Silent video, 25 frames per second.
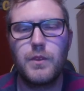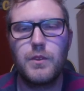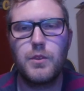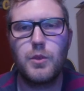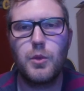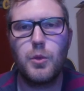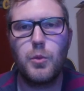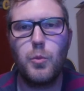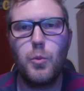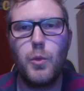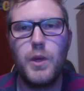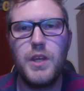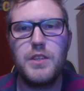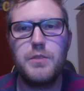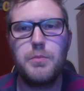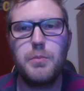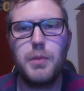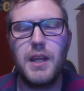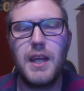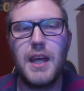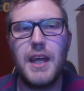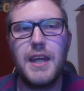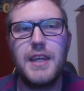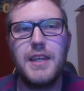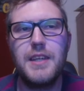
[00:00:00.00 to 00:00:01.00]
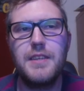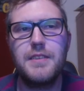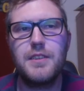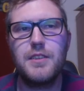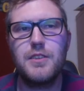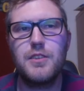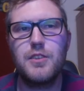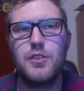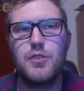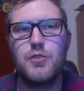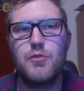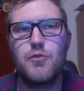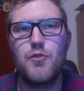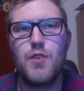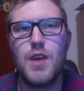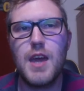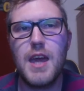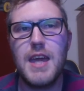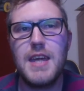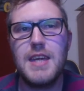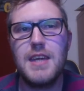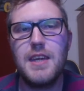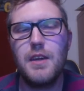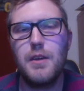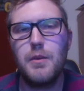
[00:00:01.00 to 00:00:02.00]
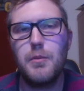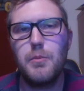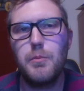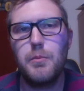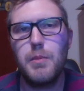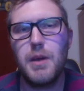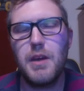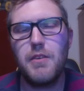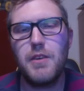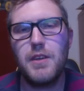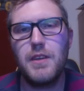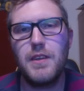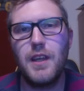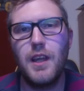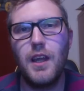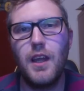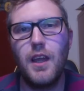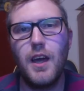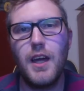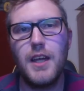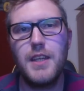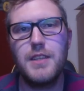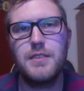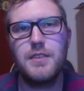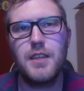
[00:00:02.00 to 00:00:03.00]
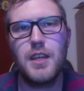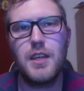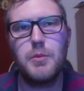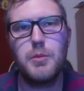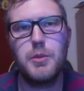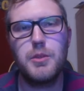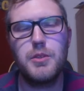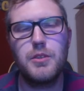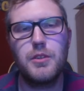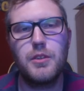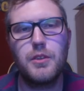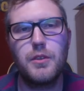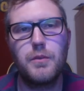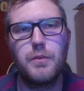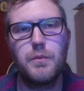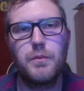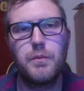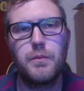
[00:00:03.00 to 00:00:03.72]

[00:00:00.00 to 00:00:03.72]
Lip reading: So on which planet does Rey bury the lightsabers?